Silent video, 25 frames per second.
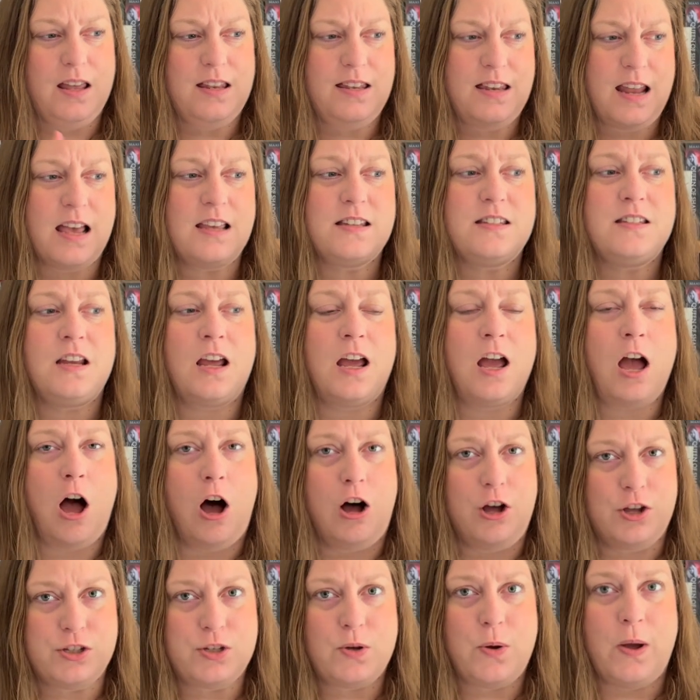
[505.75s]
Nesta
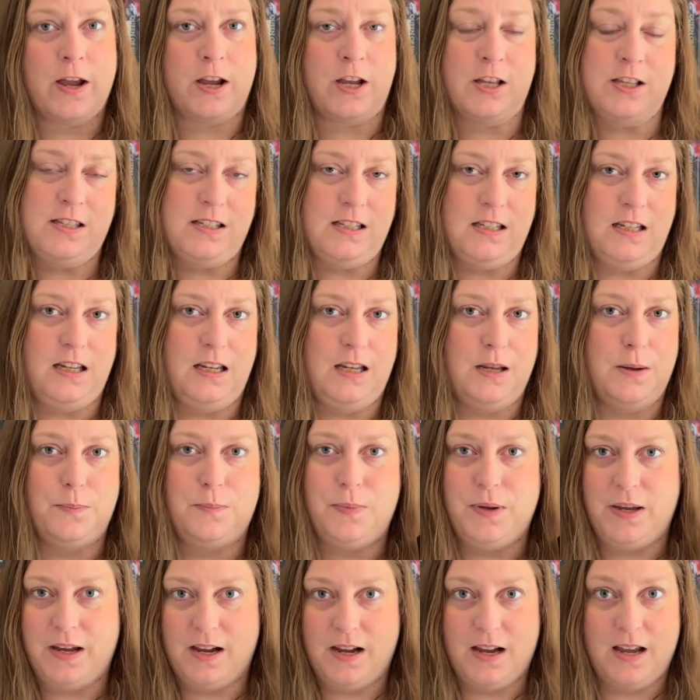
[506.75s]
also I could see
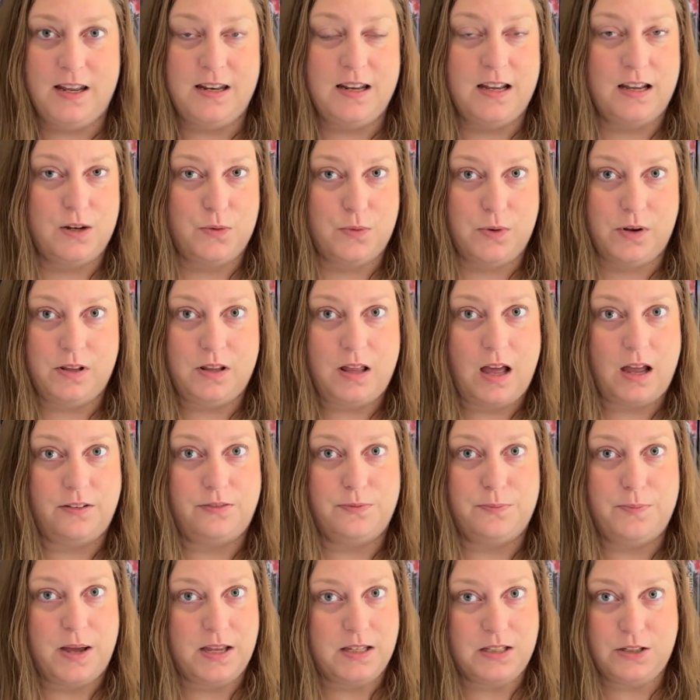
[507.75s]
being an in real life
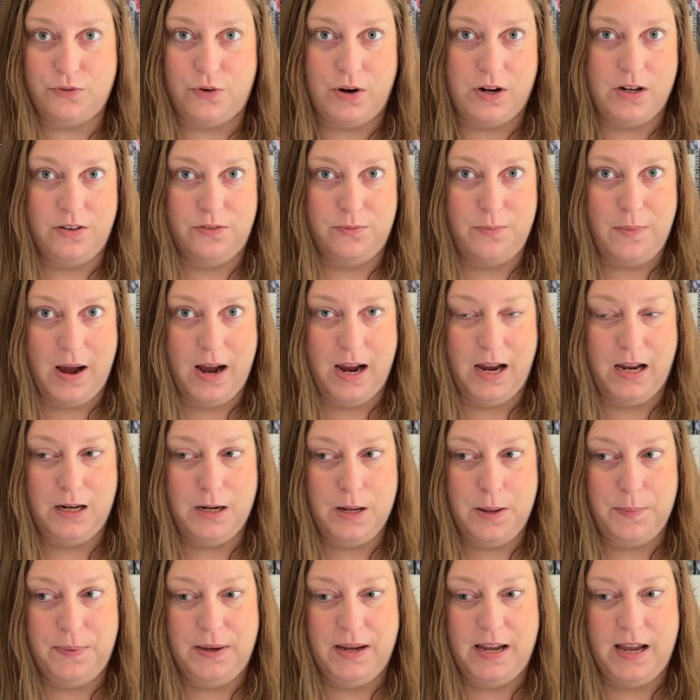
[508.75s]
best friend of mine,
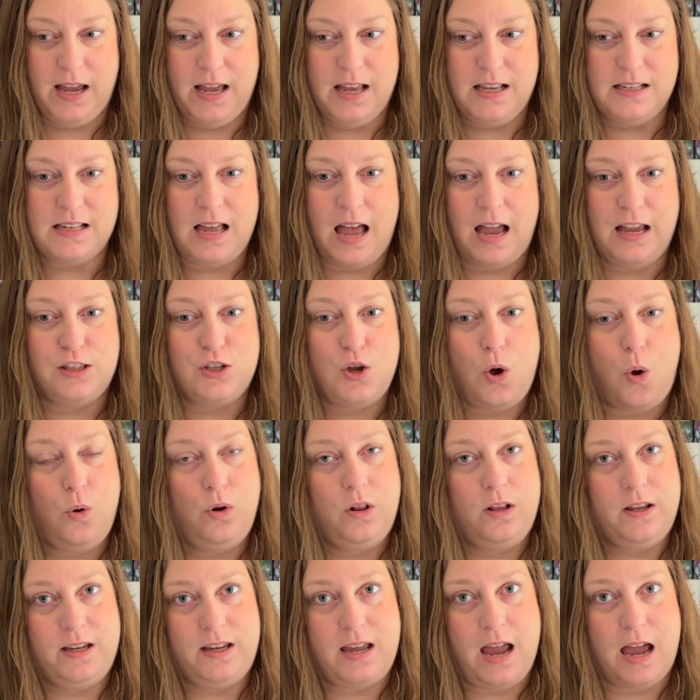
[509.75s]
because I
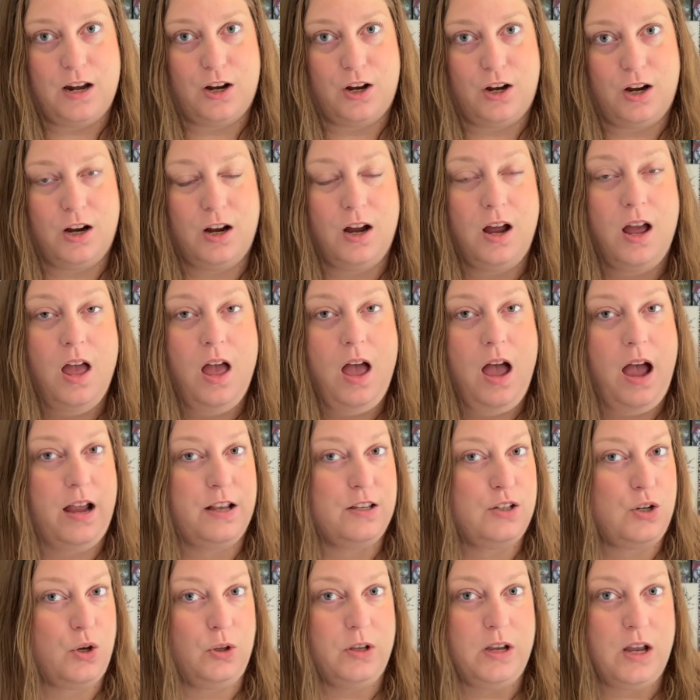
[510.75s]
totally get her. I
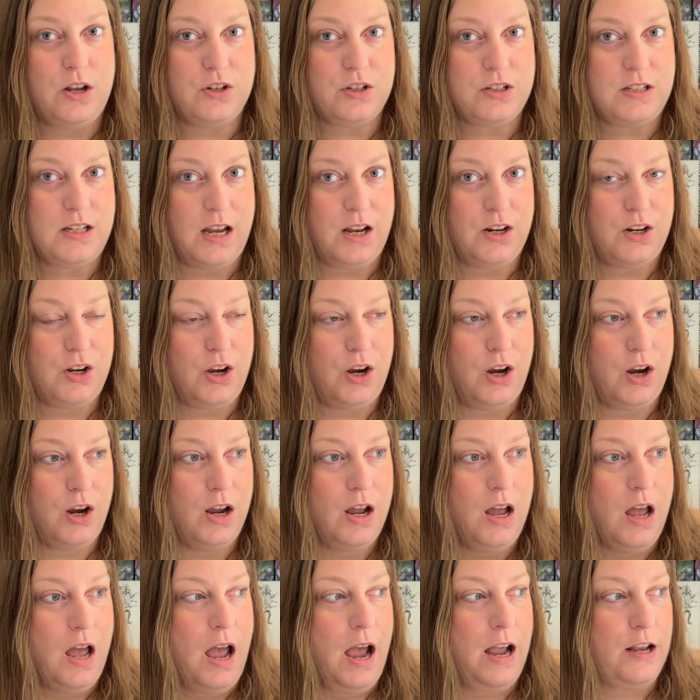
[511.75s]
totally understand her.
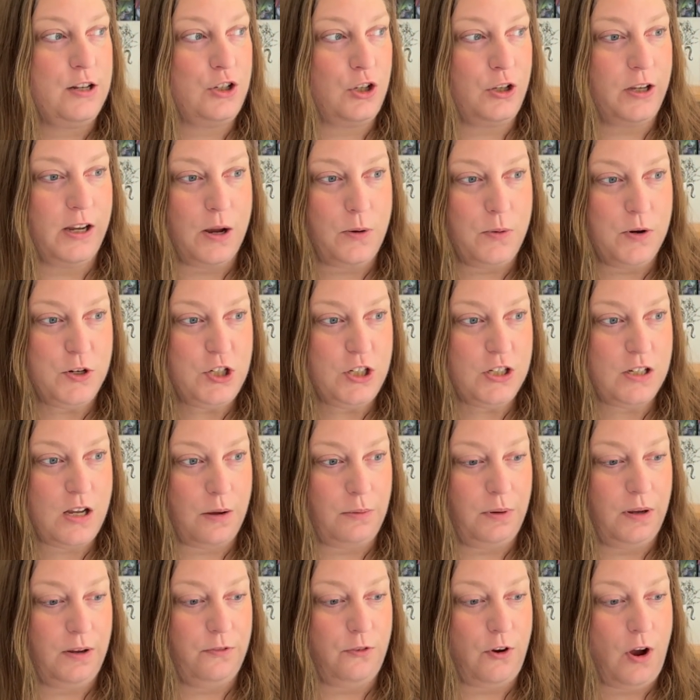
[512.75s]
I totally get where she's
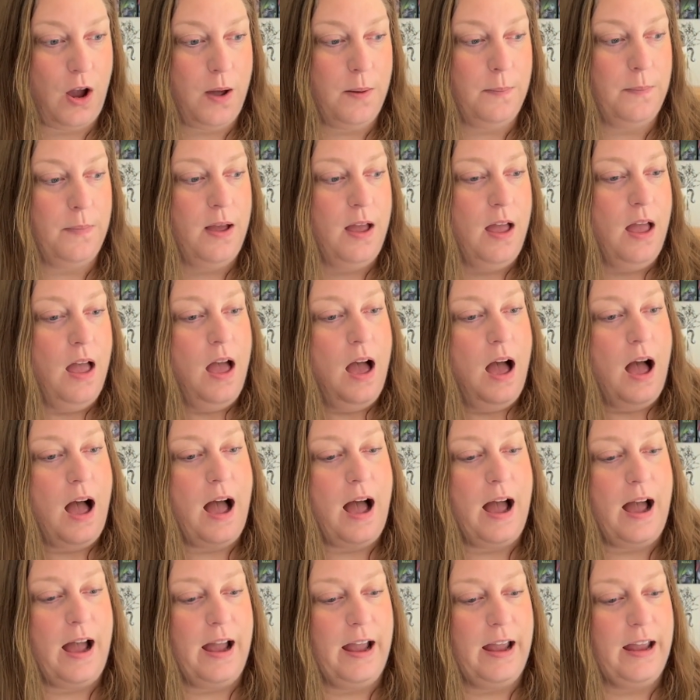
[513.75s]
coming from.
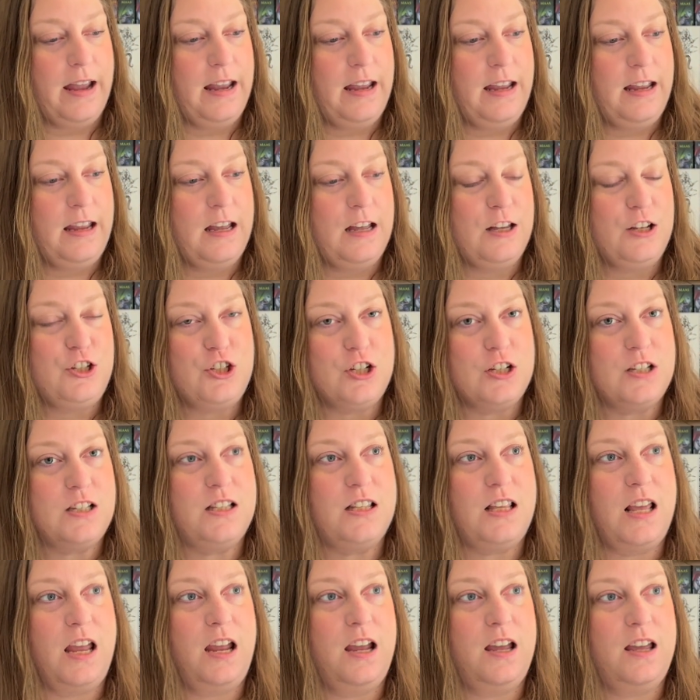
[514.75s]
I just
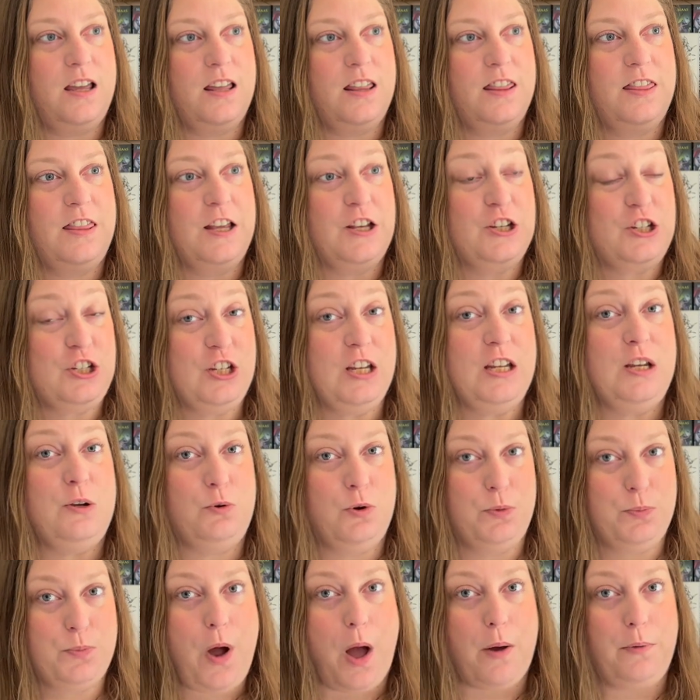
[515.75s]
think that she
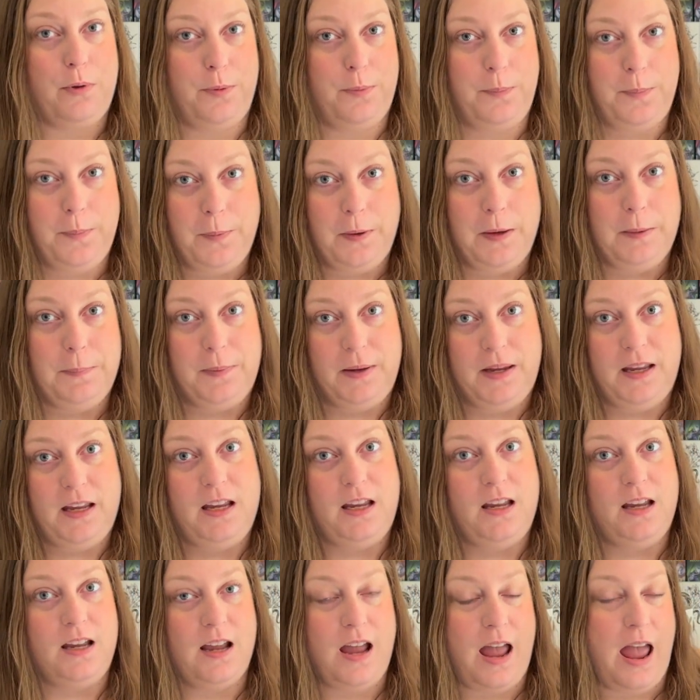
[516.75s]
would probably
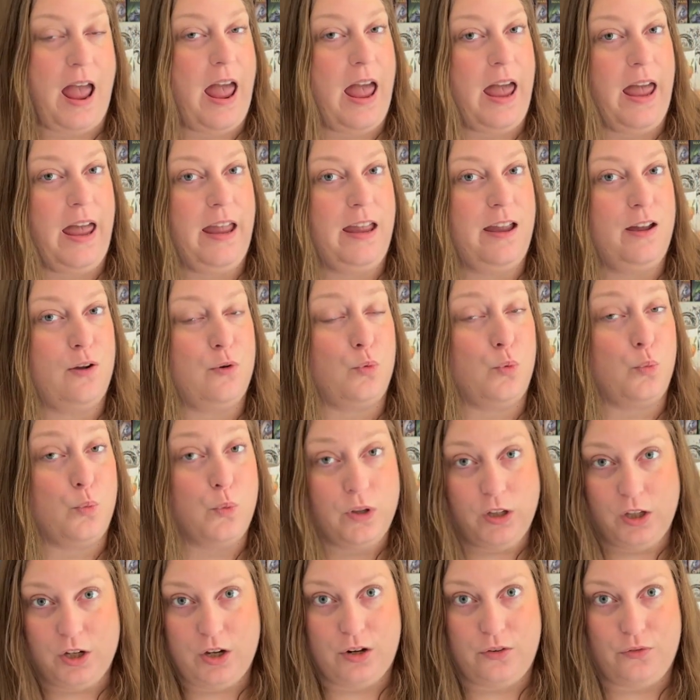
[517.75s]
be a
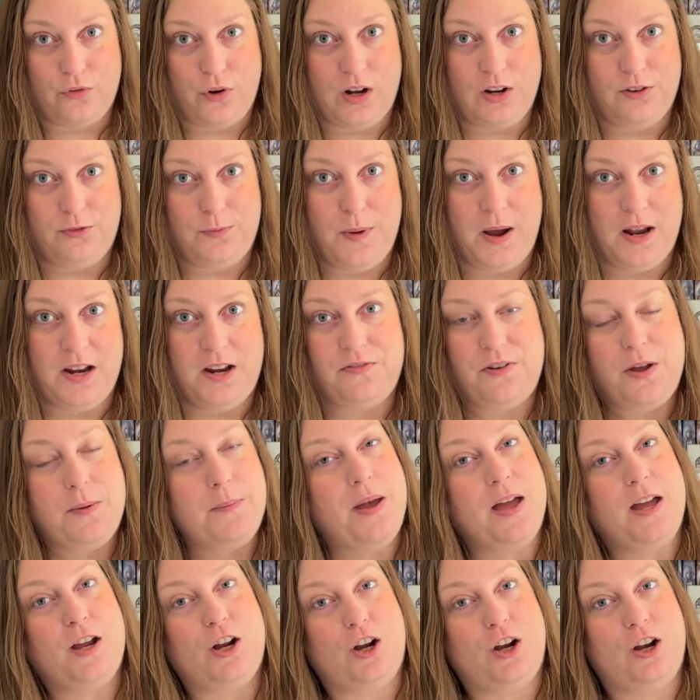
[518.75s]
really good friend of mine if I
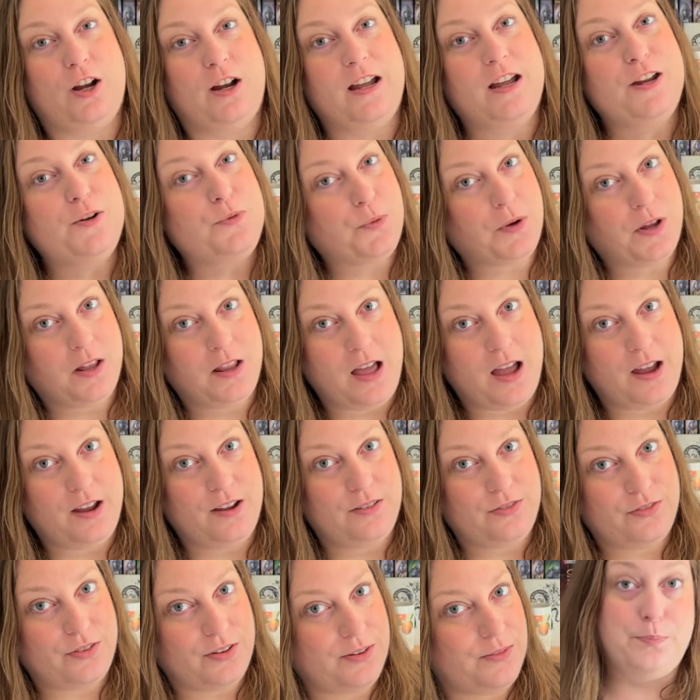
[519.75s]
met her in real life.